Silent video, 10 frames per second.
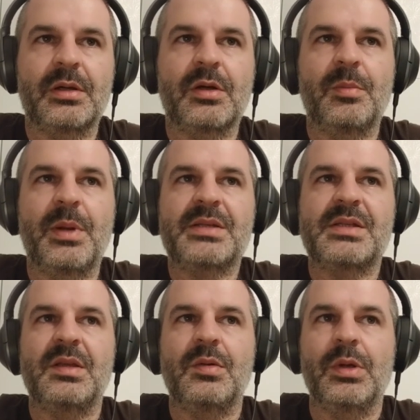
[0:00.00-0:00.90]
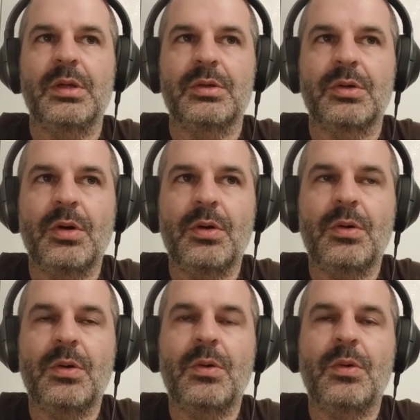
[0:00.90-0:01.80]
complexity will
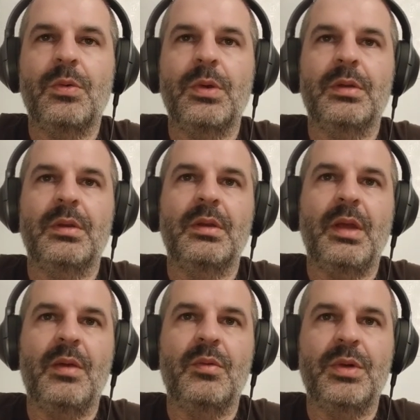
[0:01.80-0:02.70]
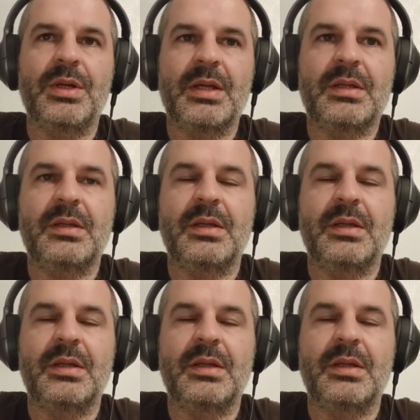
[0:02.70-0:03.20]
grow and with that